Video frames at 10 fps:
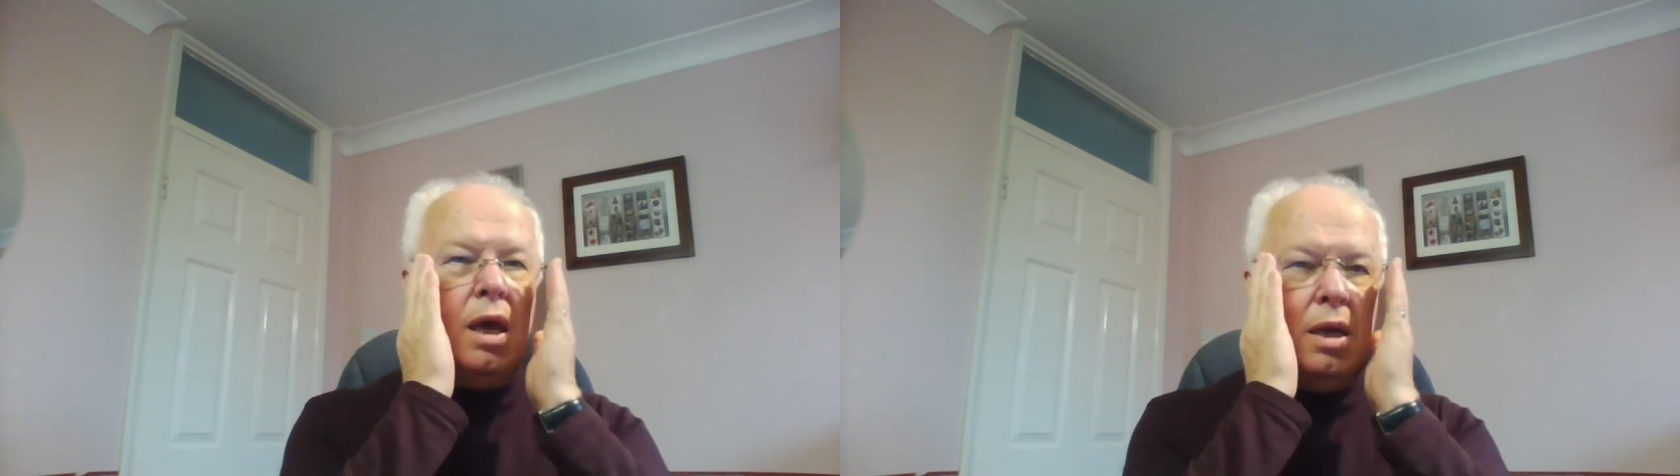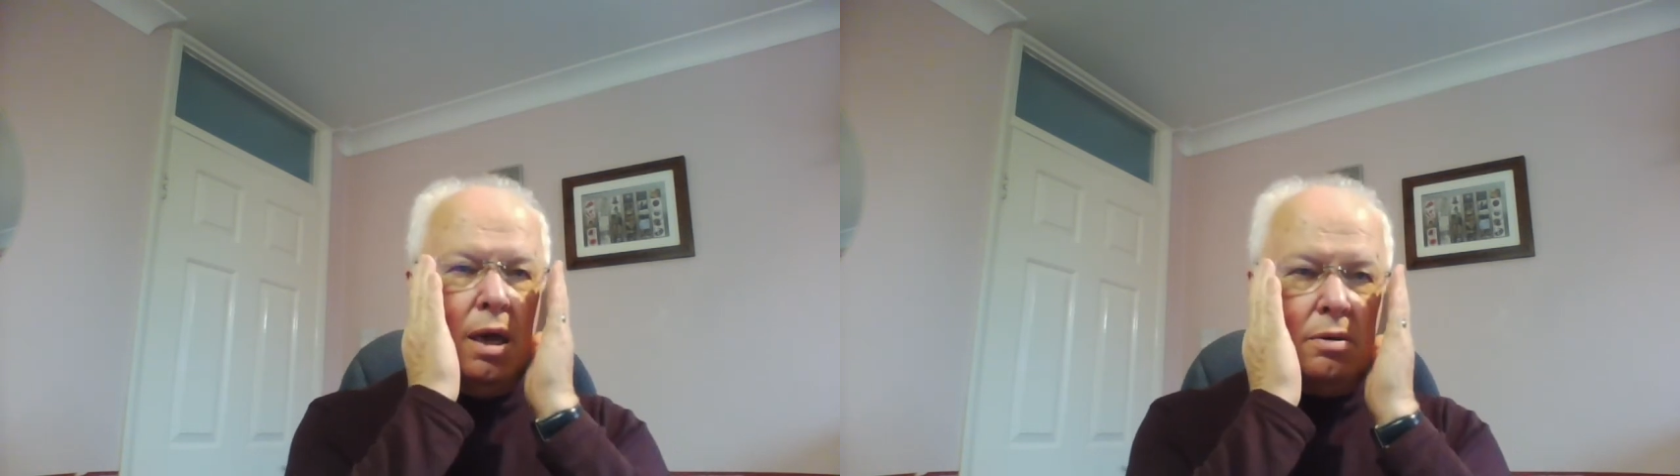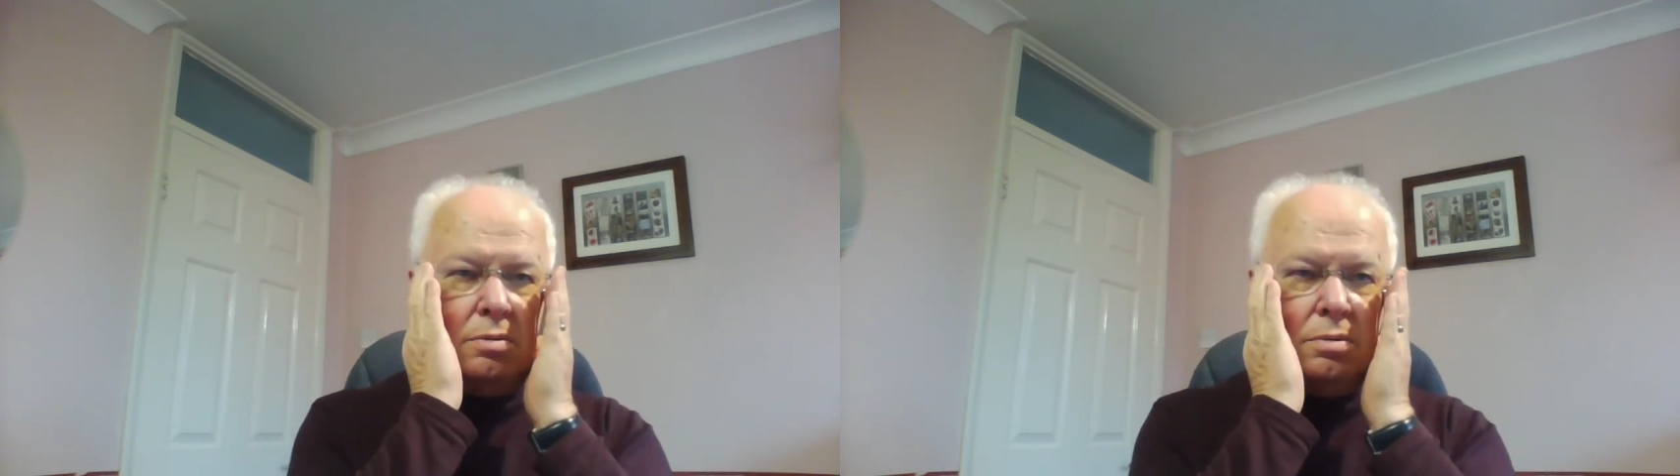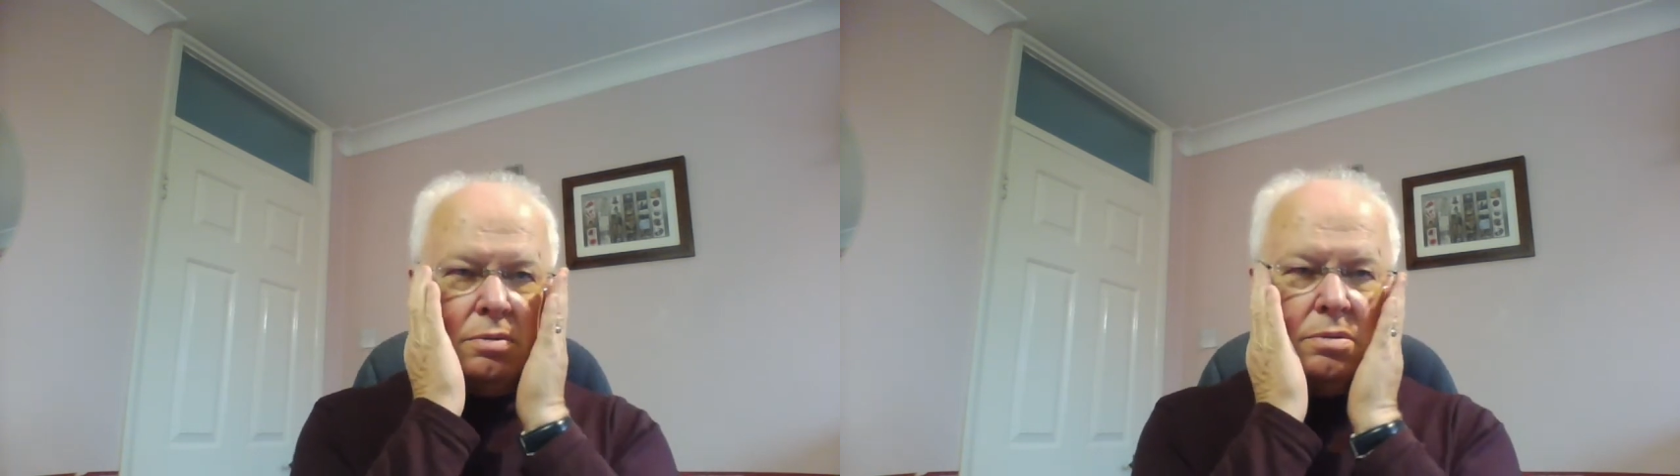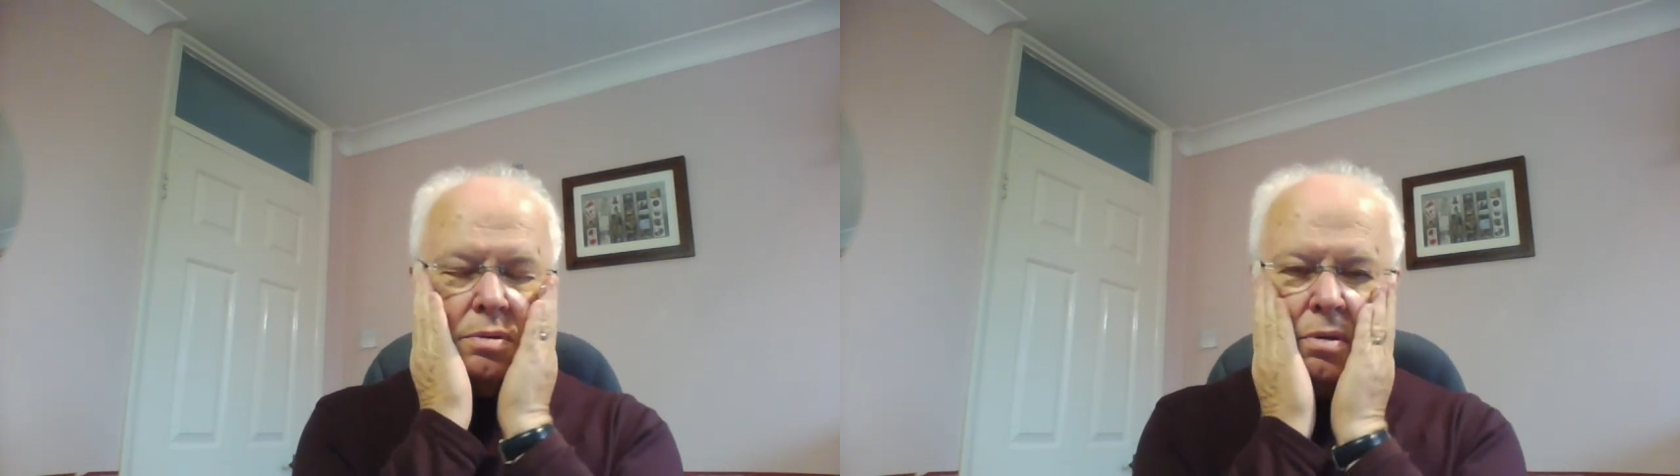Now,
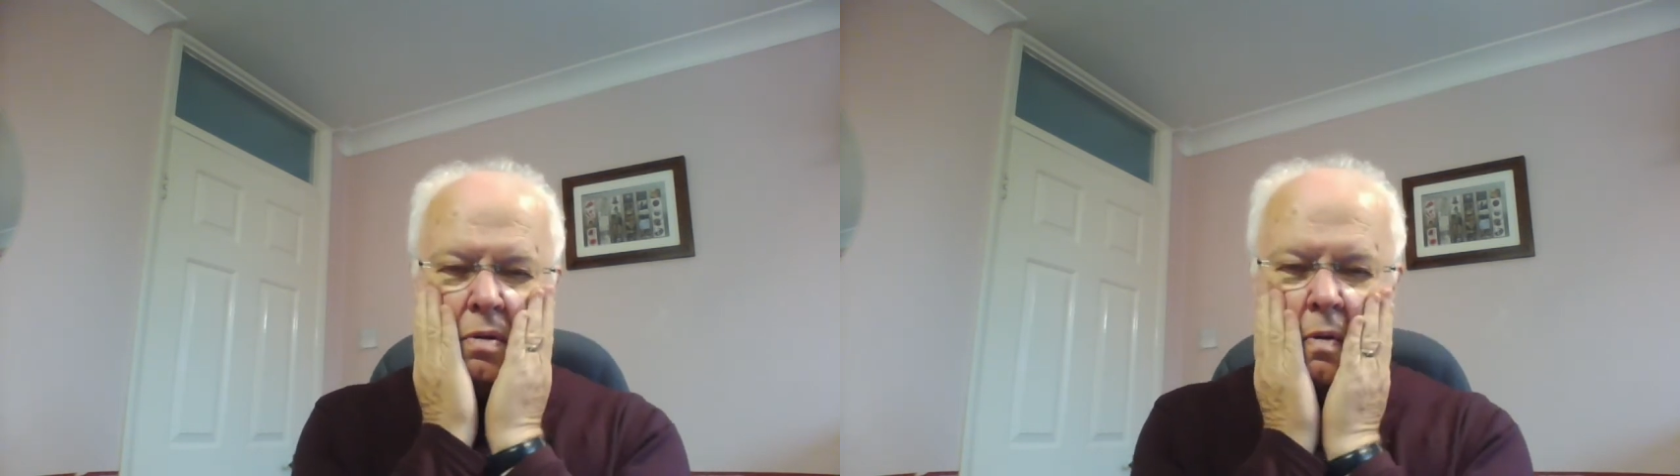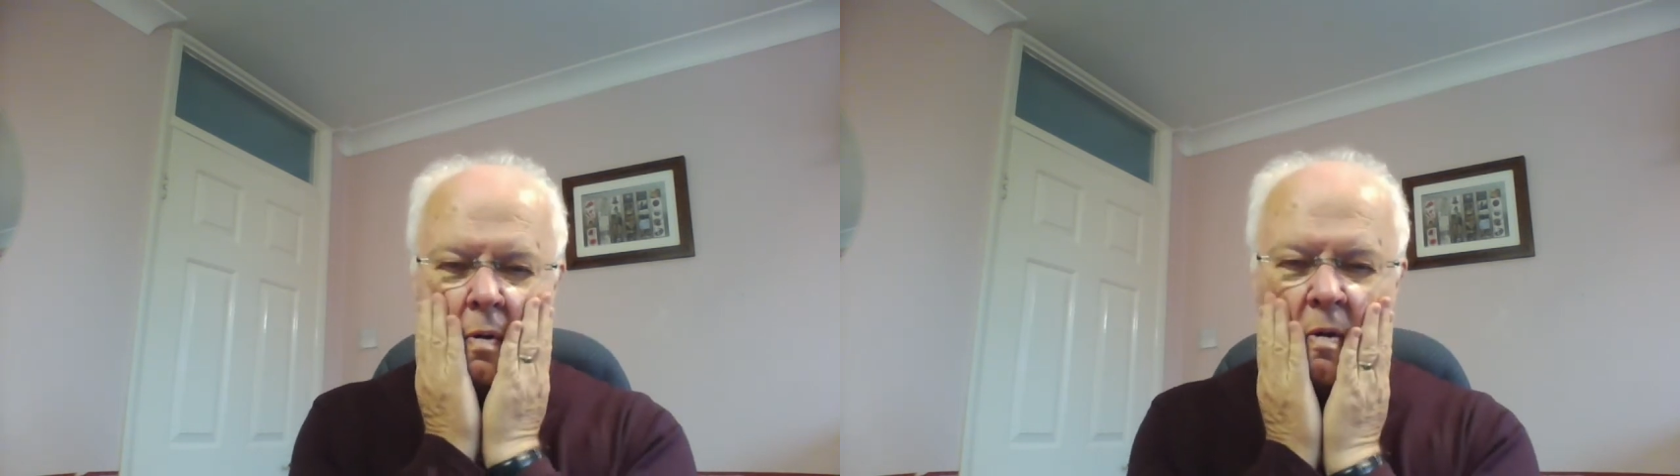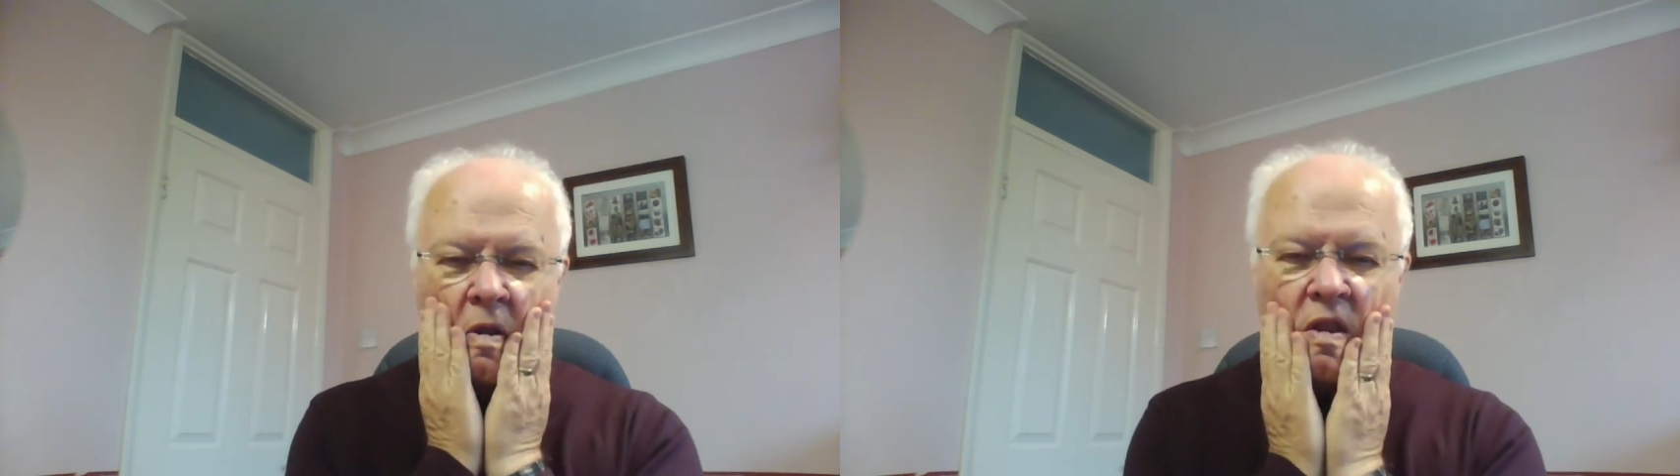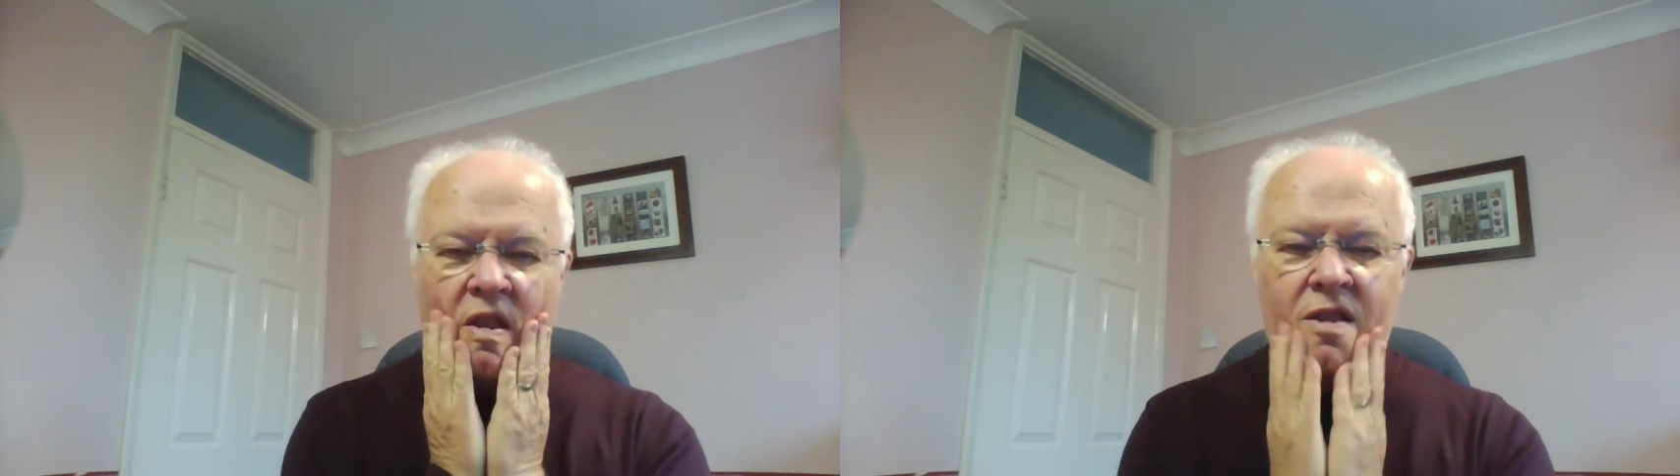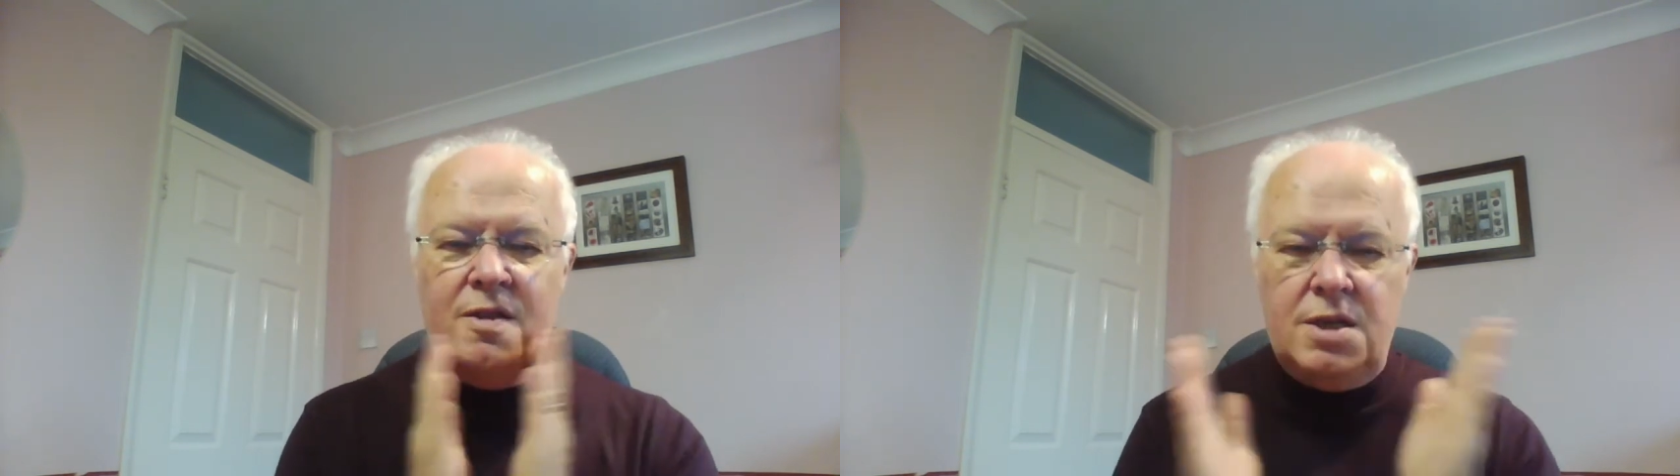
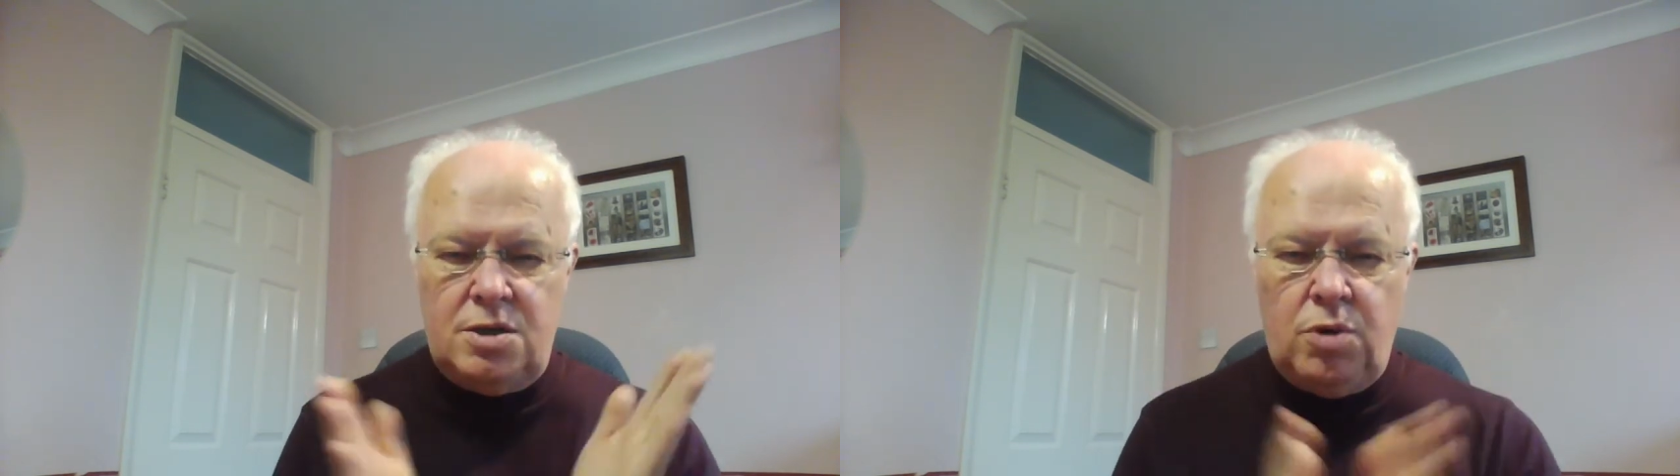this